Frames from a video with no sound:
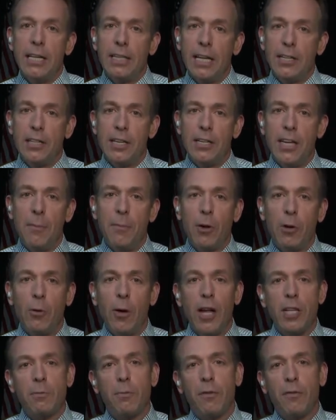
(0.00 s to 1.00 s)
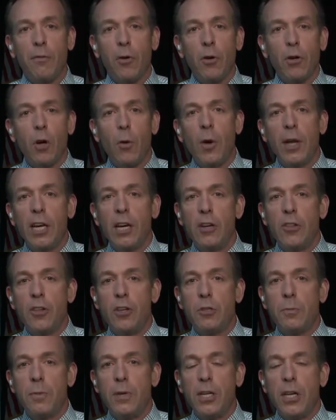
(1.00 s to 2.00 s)
that the Democrats prefer going into
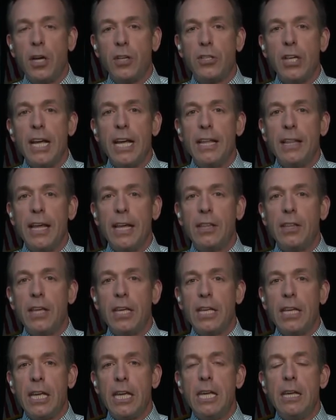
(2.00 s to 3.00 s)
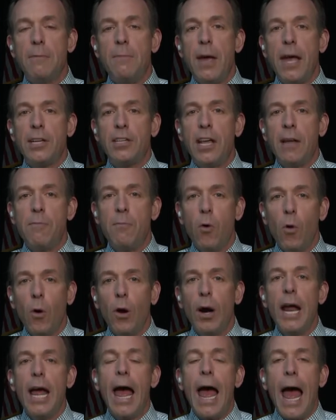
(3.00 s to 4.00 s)
this because because they think he makes a
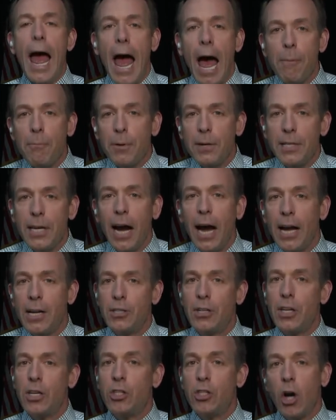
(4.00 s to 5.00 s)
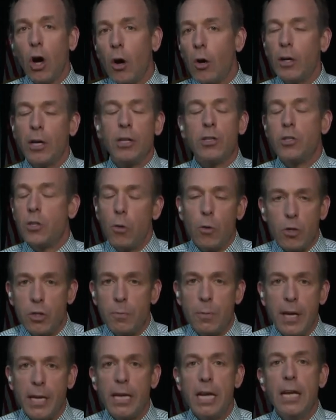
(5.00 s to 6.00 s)
more appetizing target, so to
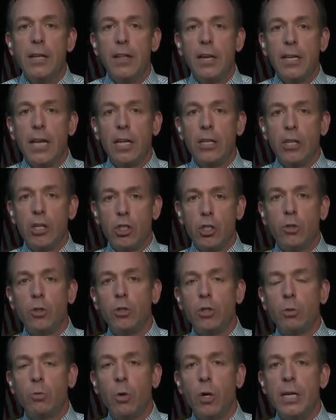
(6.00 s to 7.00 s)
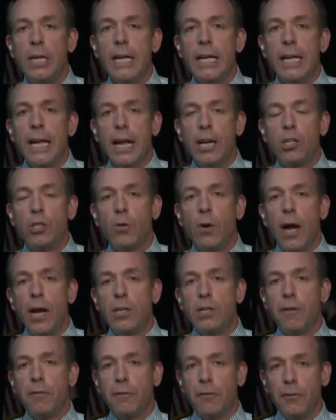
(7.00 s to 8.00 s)
speak, than Kelly Schulz would in trying
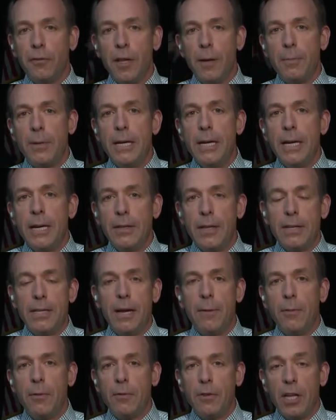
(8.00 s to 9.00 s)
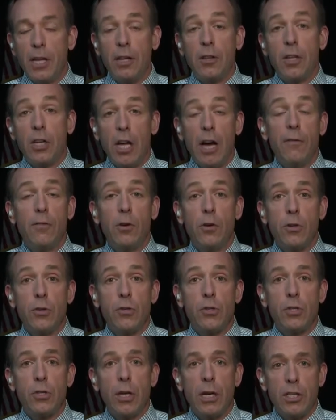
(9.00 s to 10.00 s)
to flip the, the, the,
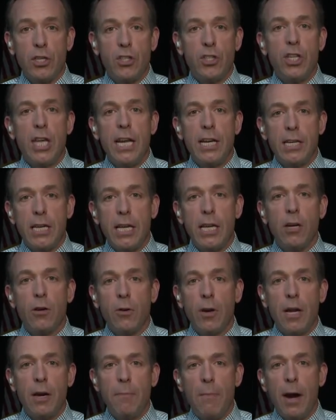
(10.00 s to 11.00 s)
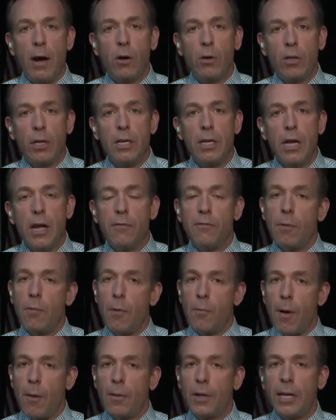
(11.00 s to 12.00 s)
governor's uh, seat here in Maryland from
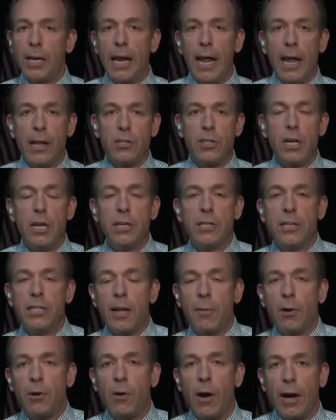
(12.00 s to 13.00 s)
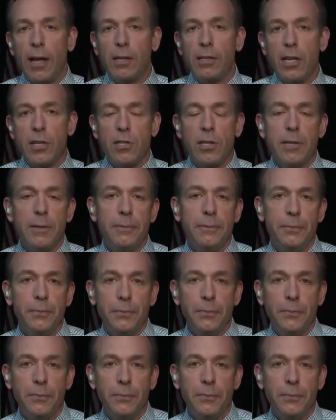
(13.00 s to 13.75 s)
Republican hands to Democratic. Leslie? Yeah,